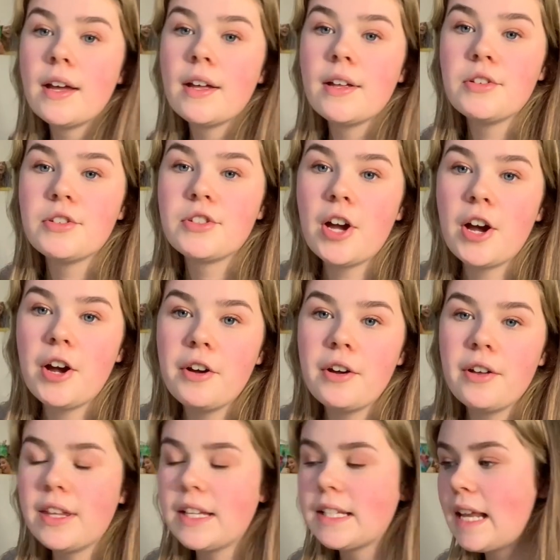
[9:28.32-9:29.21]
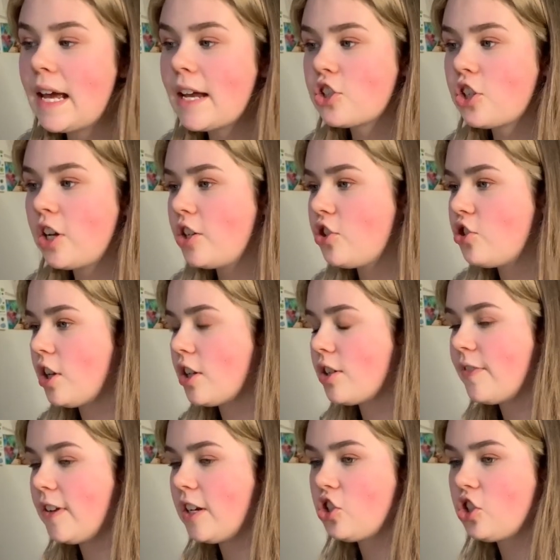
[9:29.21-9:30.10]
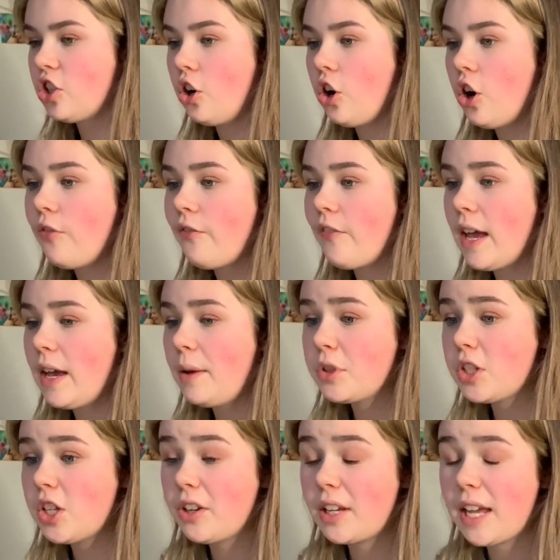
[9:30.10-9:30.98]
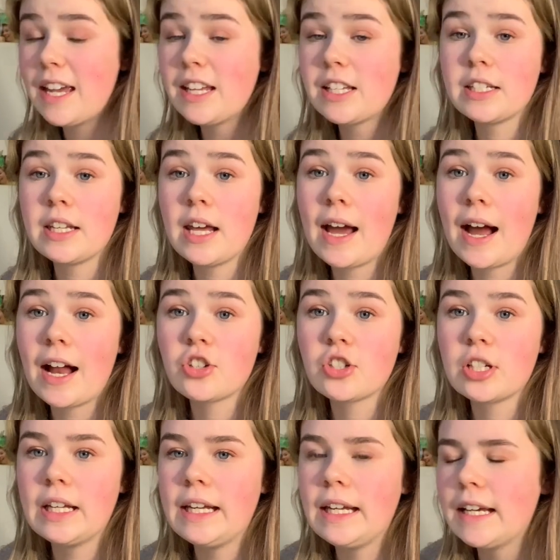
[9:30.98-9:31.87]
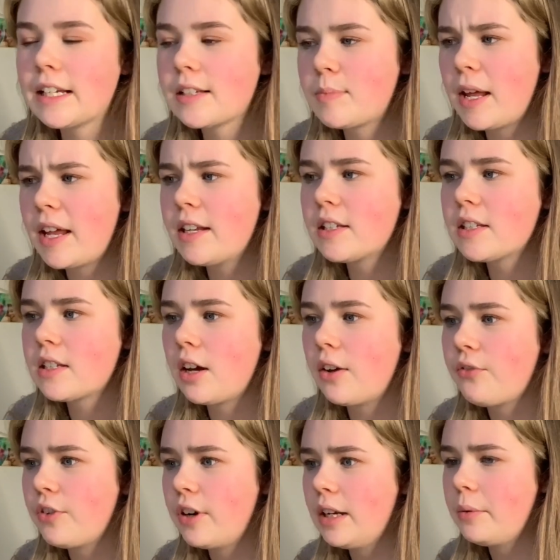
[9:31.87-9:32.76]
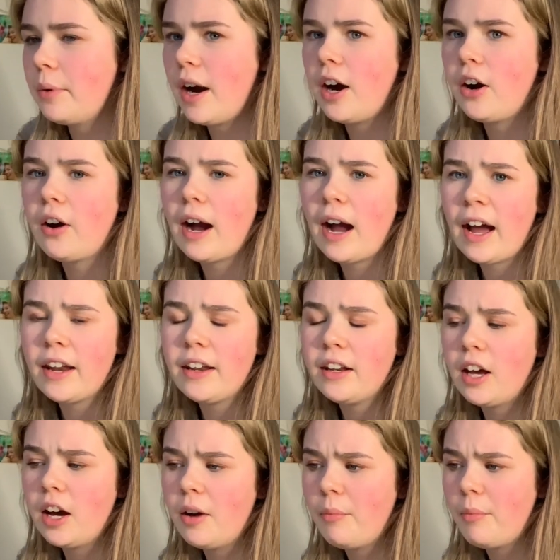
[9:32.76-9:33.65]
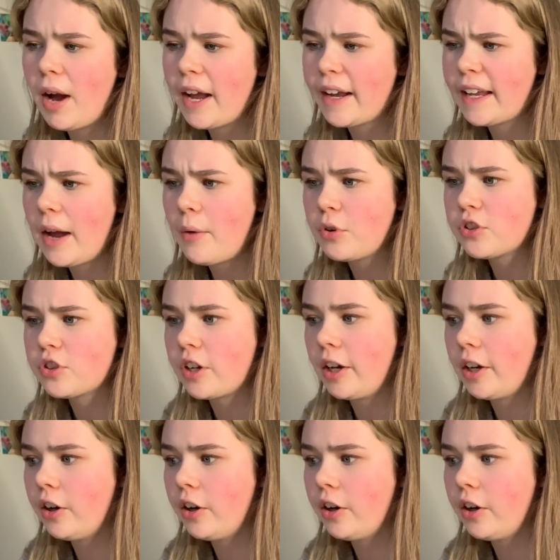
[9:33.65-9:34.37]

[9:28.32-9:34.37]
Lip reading: So this lecture is just finishing off. It was okay today, actually. He explained stuff really well and I get what's going